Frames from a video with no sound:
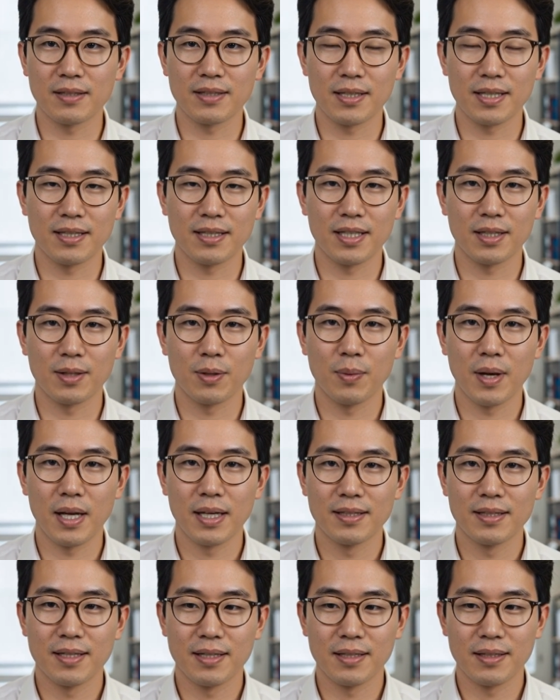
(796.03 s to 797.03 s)
continue
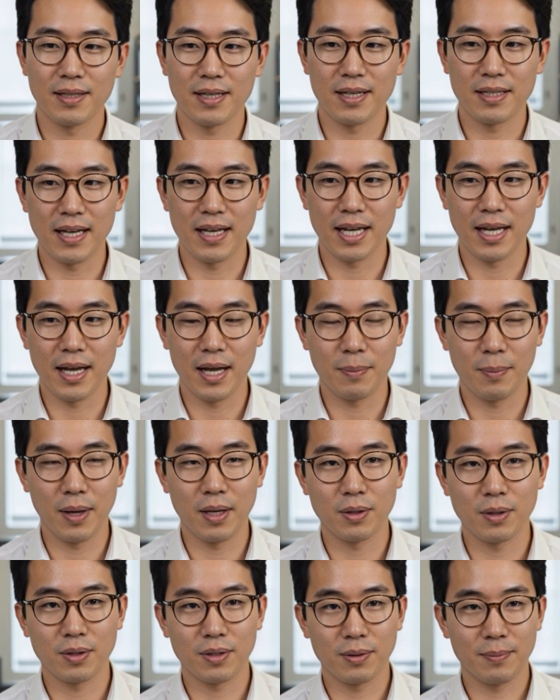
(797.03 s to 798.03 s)
rising and AI
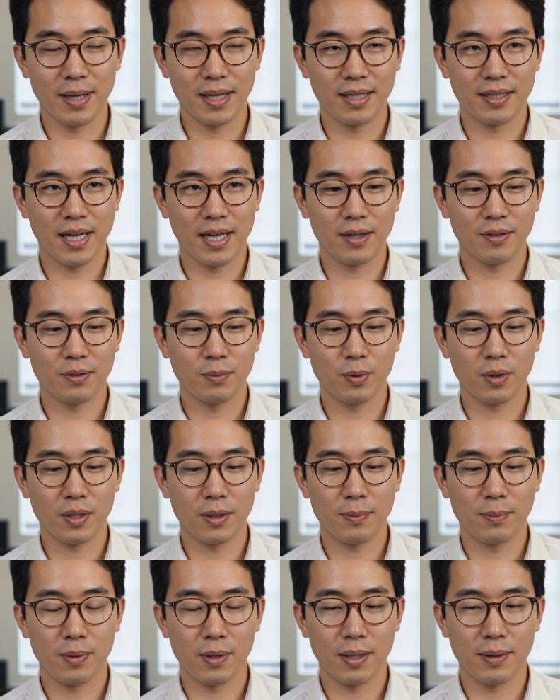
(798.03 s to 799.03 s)
models demand ever more
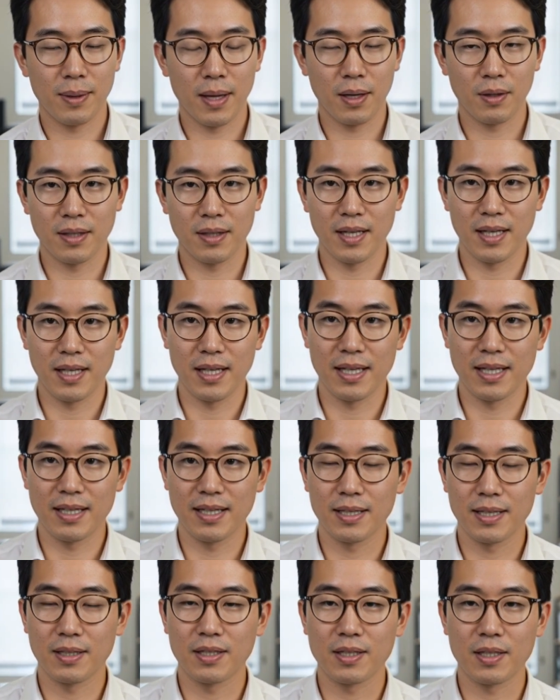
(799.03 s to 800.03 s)
computing power,
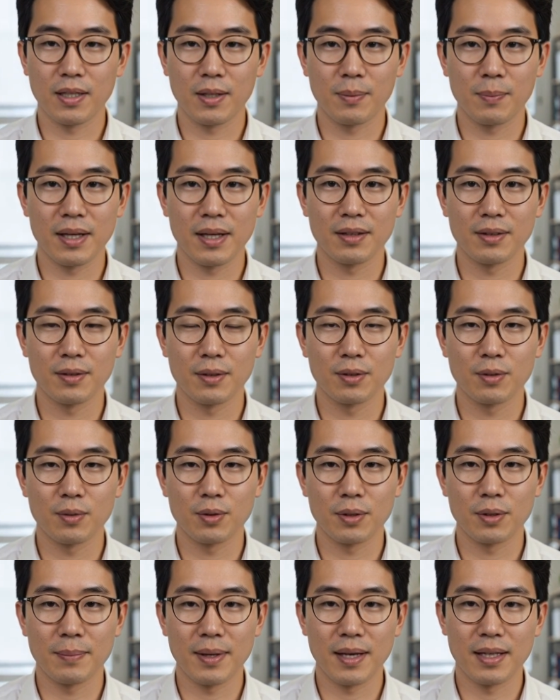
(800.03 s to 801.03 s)
engineering breakthroughs will
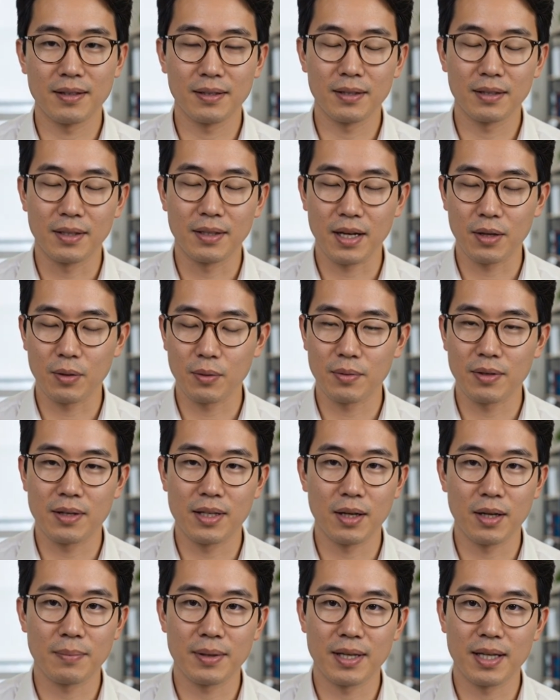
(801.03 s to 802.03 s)
depend not
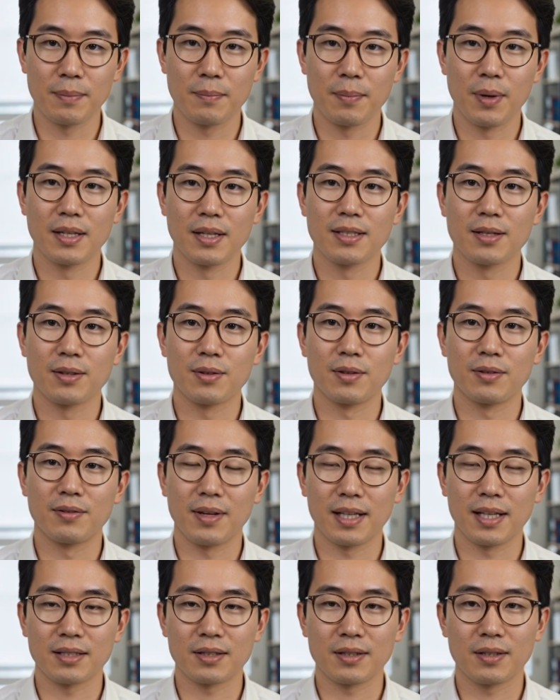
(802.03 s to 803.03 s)
only on making processors
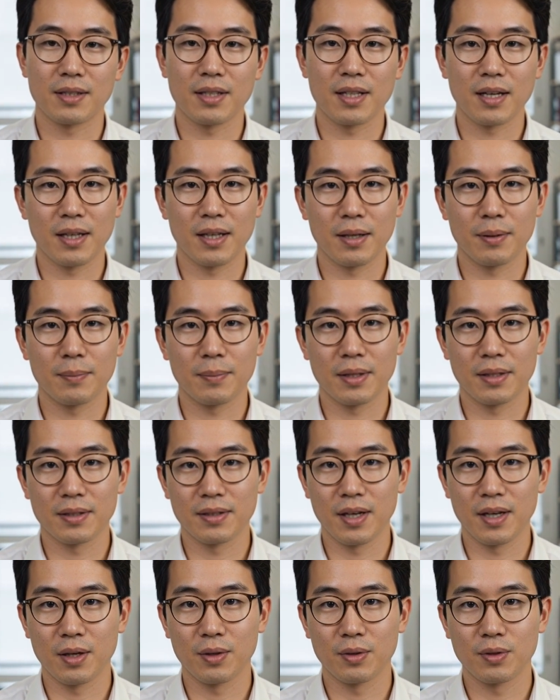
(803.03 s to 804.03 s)
faster, but
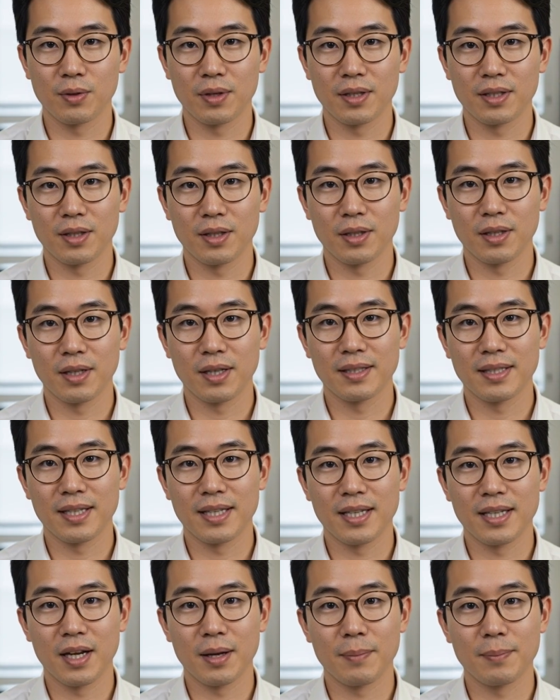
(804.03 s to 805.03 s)
also on ensuring they
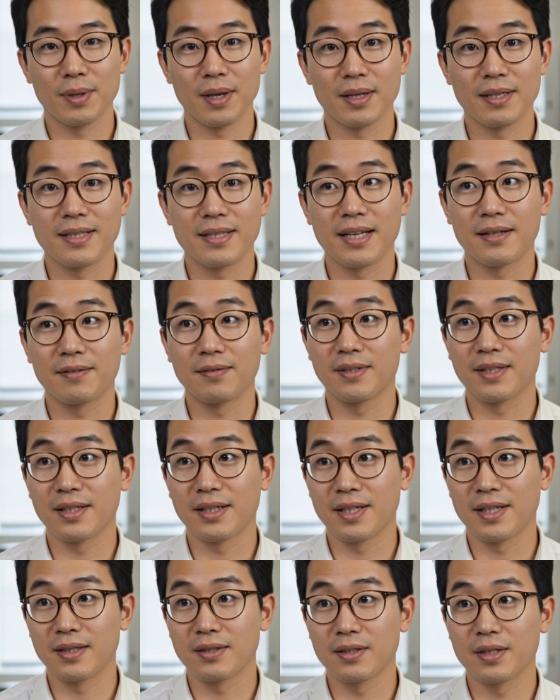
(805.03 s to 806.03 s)
can operate
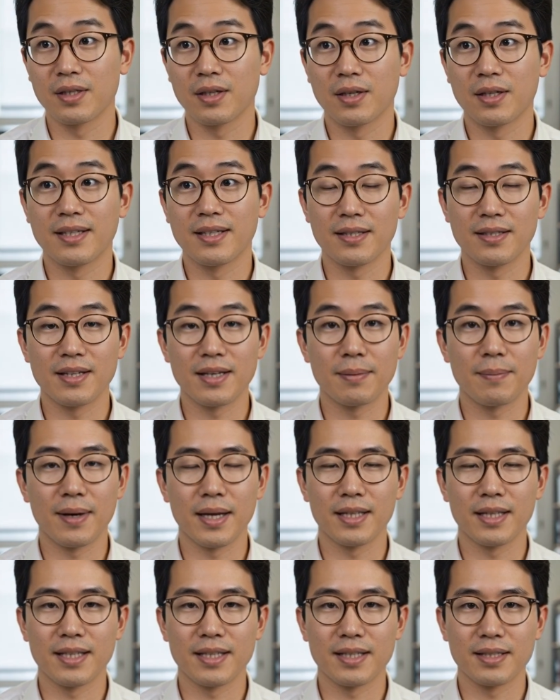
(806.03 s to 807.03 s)
safely under increasingly
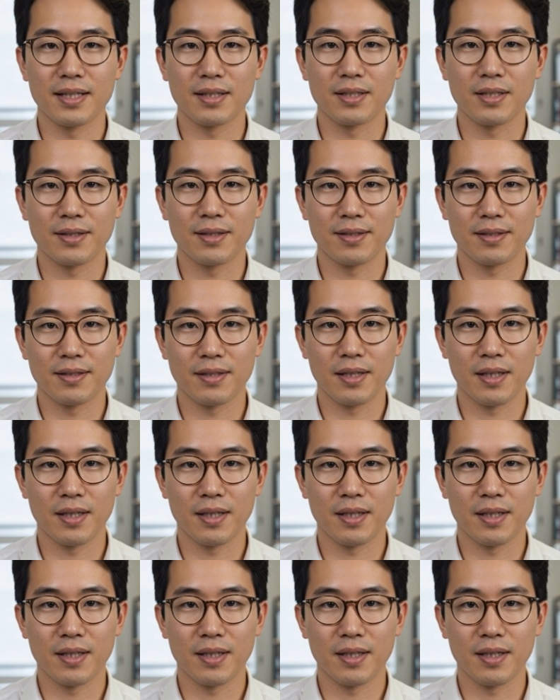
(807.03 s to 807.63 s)
demanding conditions.